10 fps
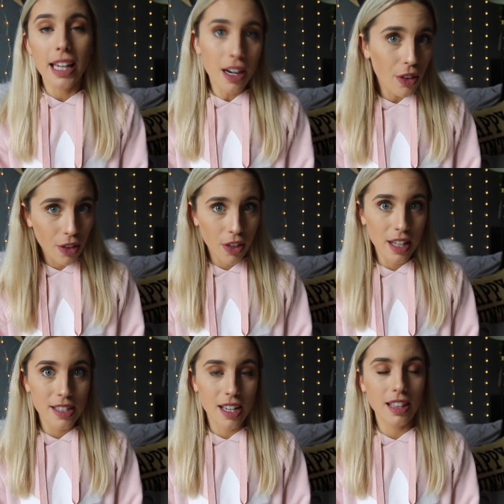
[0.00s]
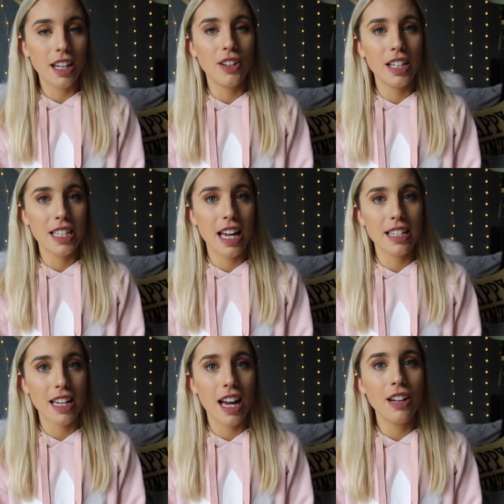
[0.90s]
get all the things done that you need to
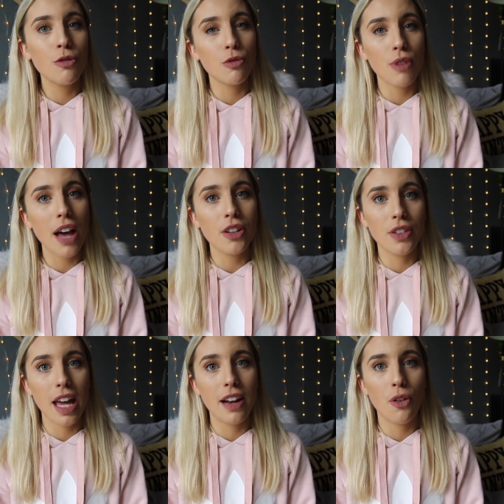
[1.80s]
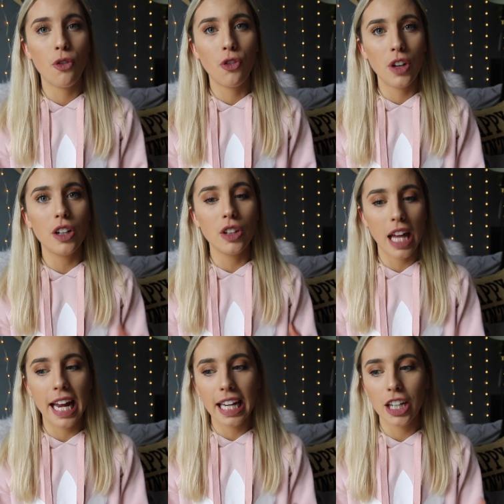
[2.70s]
get done rather than feel
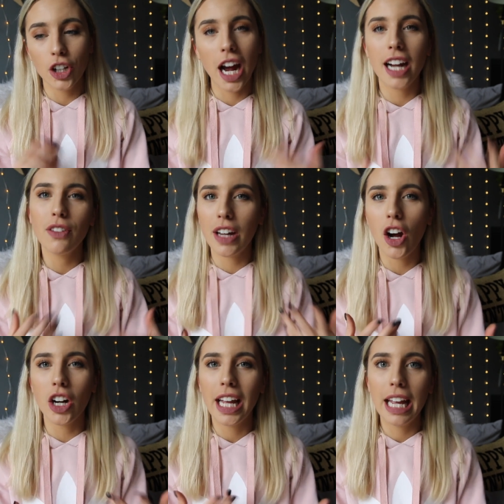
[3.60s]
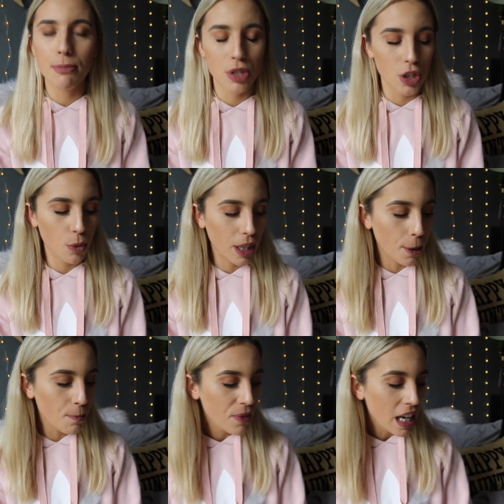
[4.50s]
like you're kind of like on a hamster wheel.